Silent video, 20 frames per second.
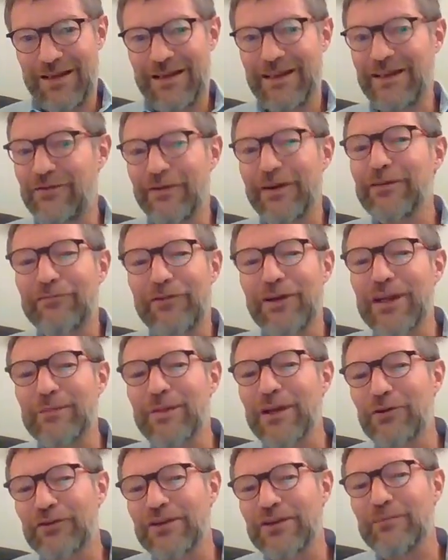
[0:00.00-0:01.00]
It's very funny
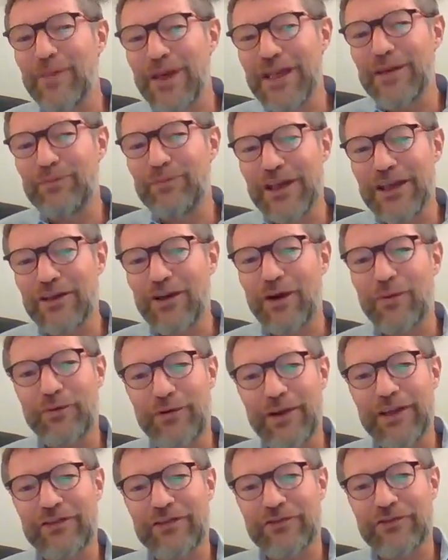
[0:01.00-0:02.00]
because in many big corporate